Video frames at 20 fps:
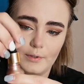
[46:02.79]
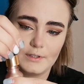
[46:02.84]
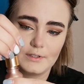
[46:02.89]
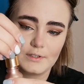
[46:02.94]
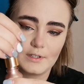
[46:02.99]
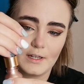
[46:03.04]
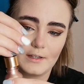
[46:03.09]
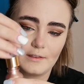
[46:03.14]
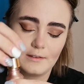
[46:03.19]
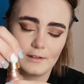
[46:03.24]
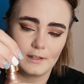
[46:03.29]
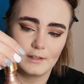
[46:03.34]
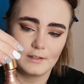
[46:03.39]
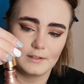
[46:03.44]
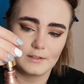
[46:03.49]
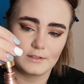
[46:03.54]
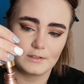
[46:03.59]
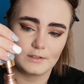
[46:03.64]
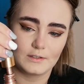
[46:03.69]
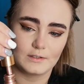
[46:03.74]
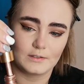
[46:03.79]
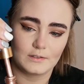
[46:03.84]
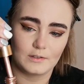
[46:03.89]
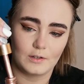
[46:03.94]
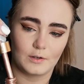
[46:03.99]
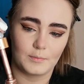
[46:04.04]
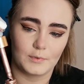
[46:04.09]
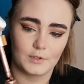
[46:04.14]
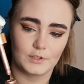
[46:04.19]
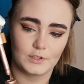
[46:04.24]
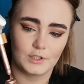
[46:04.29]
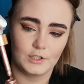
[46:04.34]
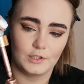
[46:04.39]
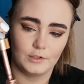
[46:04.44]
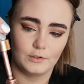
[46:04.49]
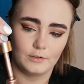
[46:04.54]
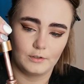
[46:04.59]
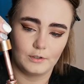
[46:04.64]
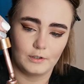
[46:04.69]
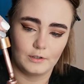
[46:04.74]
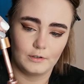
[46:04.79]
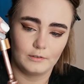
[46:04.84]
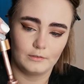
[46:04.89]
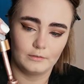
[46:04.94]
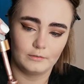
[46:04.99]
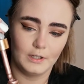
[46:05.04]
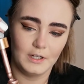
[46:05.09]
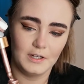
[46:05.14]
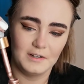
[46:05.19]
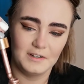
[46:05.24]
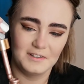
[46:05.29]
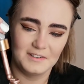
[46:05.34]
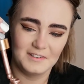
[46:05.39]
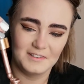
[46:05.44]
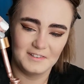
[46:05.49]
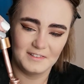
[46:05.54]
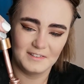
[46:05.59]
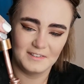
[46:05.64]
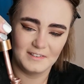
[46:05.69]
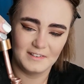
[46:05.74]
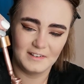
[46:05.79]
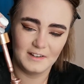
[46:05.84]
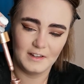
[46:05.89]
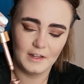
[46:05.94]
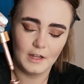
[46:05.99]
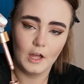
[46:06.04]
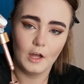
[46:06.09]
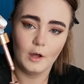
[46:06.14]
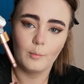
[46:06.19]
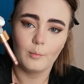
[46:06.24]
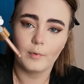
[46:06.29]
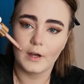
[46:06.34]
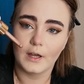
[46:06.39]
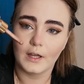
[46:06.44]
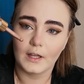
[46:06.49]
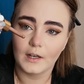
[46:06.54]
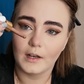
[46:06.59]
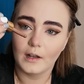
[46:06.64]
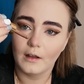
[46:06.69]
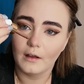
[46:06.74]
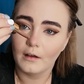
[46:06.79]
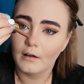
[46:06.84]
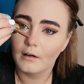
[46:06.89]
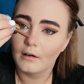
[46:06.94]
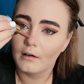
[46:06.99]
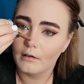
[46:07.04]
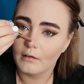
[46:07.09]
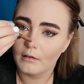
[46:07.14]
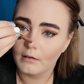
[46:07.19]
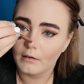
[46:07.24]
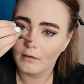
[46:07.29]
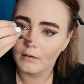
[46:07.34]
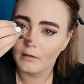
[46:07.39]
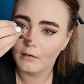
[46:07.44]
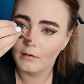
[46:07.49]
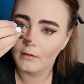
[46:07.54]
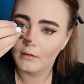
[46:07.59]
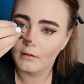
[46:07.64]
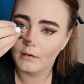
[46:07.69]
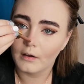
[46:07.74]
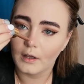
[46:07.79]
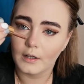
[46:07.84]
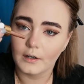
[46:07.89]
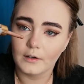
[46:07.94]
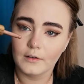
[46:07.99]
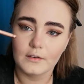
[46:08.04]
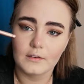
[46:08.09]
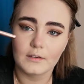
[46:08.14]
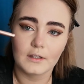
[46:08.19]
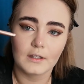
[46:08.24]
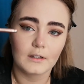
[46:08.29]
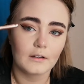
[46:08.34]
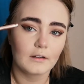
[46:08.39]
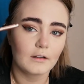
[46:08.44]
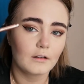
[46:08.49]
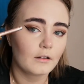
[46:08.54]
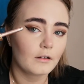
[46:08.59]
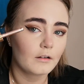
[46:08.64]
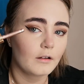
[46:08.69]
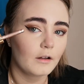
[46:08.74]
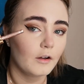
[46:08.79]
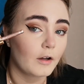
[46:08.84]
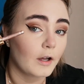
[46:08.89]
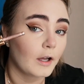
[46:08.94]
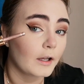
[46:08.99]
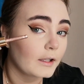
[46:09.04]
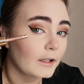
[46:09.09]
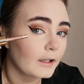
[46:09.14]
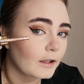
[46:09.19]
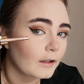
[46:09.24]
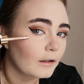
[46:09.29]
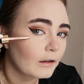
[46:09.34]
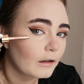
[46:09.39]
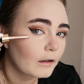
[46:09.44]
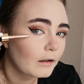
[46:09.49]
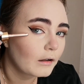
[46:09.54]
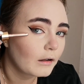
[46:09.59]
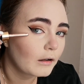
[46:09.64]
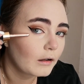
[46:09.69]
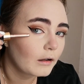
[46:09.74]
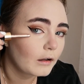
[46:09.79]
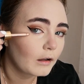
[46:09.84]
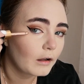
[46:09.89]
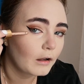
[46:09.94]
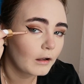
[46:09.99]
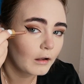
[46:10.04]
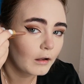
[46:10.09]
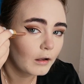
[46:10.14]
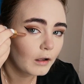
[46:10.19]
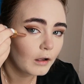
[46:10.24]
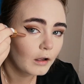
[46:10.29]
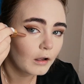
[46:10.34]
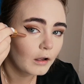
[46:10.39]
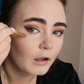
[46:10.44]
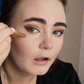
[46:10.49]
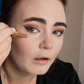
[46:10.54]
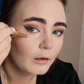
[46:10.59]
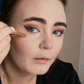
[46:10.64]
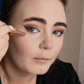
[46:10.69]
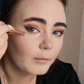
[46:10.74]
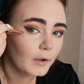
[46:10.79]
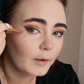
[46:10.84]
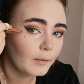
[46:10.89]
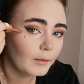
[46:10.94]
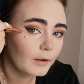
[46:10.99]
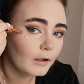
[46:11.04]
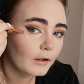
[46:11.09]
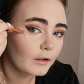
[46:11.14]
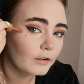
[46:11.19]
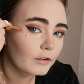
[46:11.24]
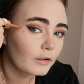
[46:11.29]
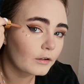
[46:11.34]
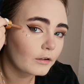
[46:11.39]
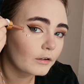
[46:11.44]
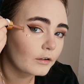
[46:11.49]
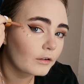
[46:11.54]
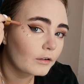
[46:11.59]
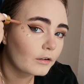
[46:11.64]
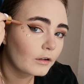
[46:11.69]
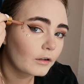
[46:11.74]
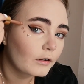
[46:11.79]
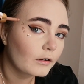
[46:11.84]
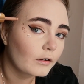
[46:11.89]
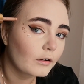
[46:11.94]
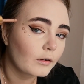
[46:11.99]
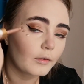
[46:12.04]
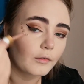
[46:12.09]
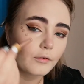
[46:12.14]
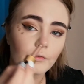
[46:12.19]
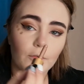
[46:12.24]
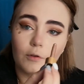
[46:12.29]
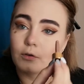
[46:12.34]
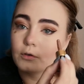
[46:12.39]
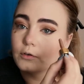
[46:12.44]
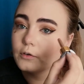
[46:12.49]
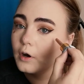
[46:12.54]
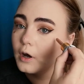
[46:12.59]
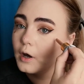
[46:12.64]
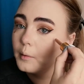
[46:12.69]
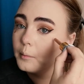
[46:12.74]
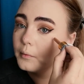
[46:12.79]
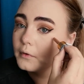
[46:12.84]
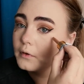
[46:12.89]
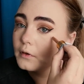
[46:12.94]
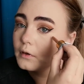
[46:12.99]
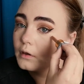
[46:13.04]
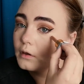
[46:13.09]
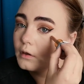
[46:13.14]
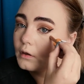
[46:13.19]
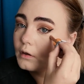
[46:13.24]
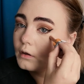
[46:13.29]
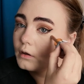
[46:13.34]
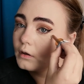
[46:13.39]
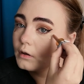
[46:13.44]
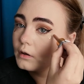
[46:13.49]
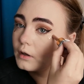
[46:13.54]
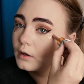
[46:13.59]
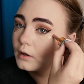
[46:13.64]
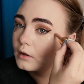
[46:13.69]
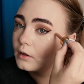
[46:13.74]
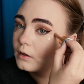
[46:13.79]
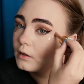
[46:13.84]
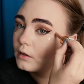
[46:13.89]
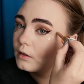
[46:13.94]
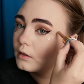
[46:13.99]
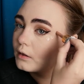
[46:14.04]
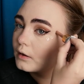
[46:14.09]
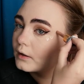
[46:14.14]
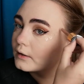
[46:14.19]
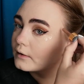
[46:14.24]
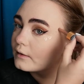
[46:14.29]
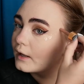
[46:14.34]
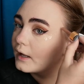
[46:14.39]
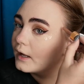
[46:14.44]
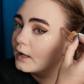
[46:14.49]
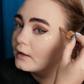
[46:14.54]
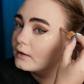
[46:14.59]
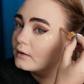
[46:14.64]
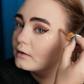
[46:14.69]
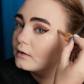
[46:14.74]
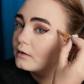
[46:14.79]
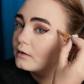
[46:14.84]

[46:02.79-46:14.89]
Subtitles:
which I think is just so much cuter. But I don't think, oh, I can. Maybe I should just do a few drops like that,